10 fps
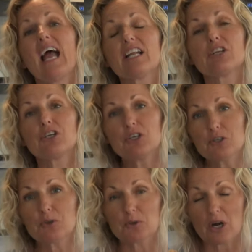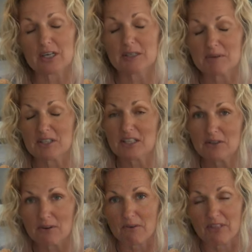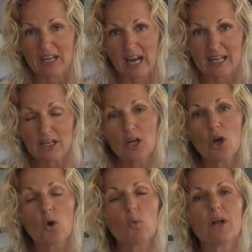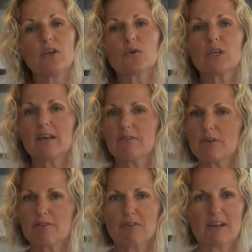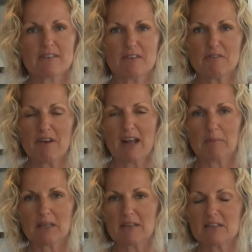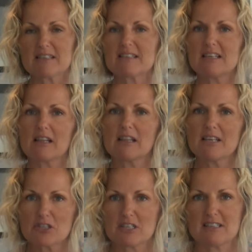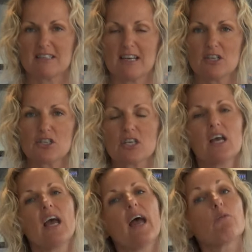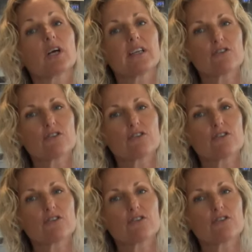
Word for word: and you are gonna be the hero of the night when you give your friends and family this delicious dish, and we're gonna